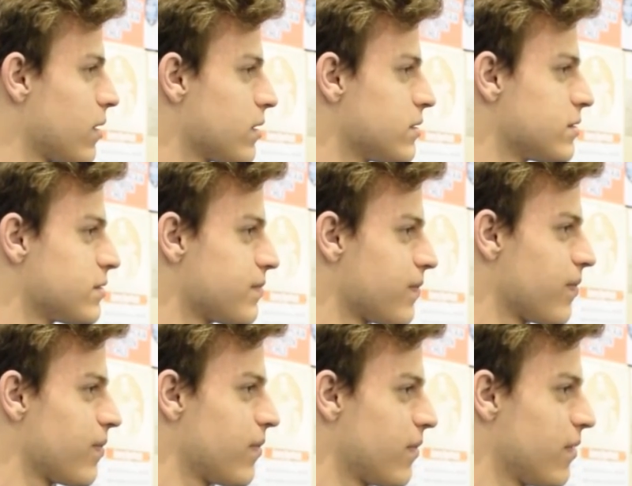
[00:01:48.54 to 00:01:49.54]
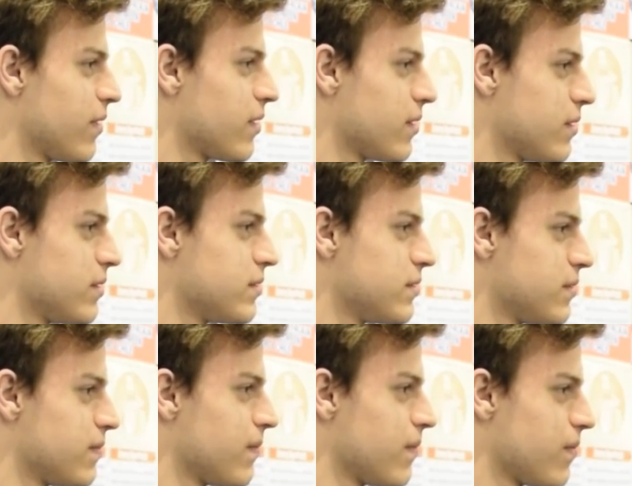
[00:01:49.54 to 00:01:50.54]

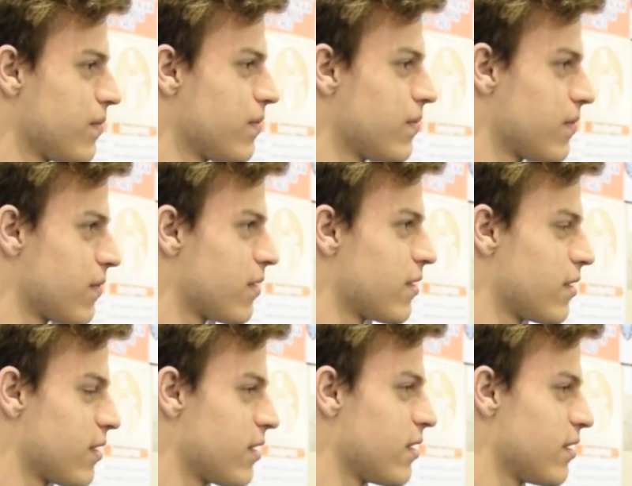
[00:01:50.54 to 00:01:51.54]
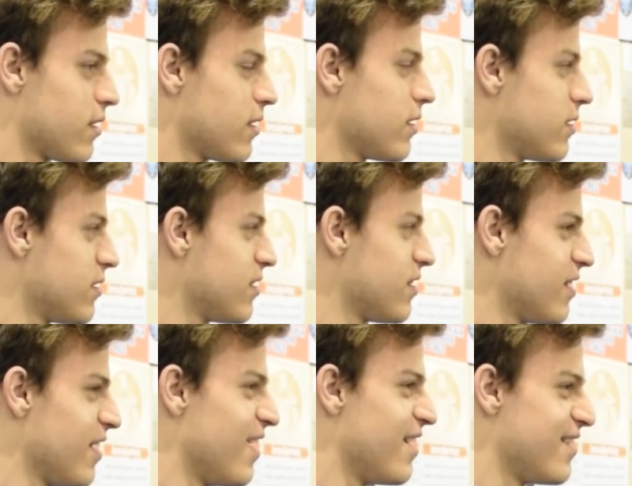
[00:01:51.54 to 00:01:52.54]

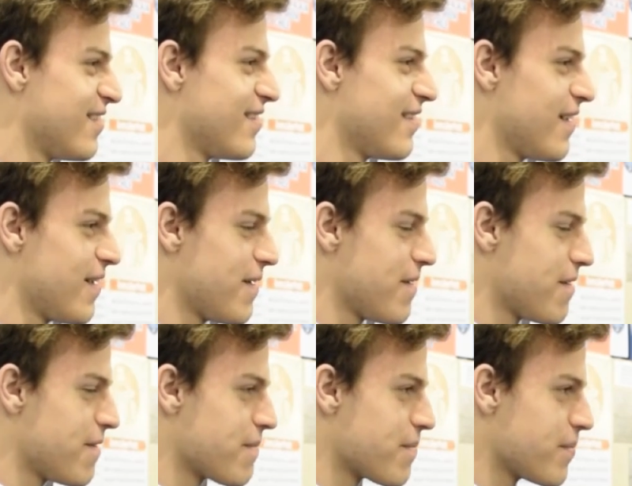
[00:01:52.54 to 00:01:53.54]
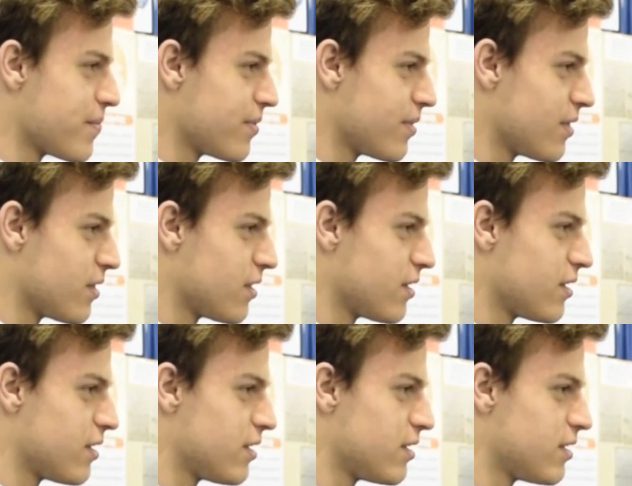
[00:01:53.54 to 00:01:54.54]

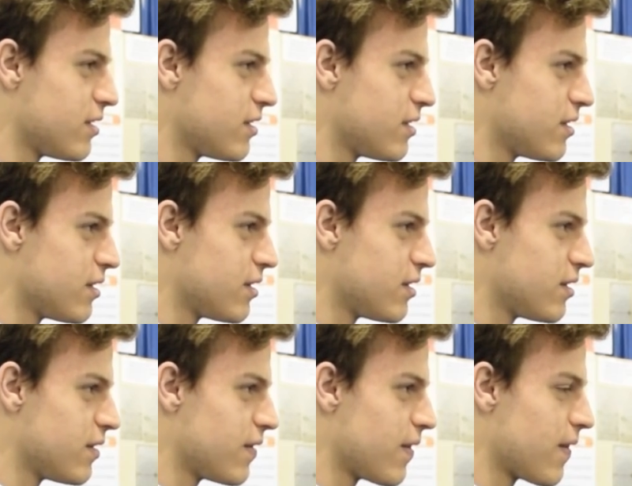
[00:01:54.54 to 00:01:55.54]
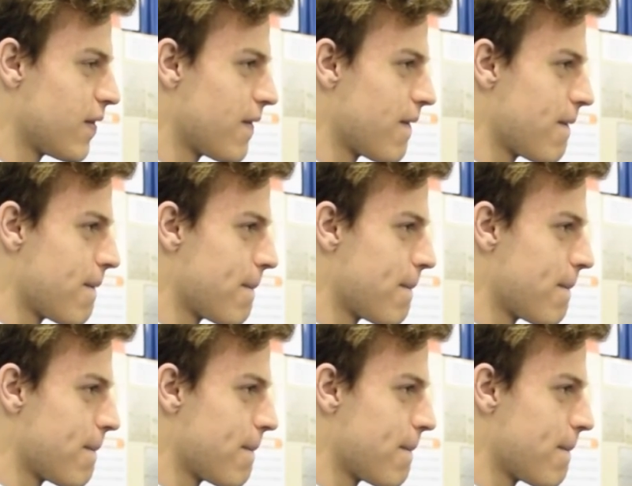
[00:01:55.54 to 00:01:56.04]
(not speaking)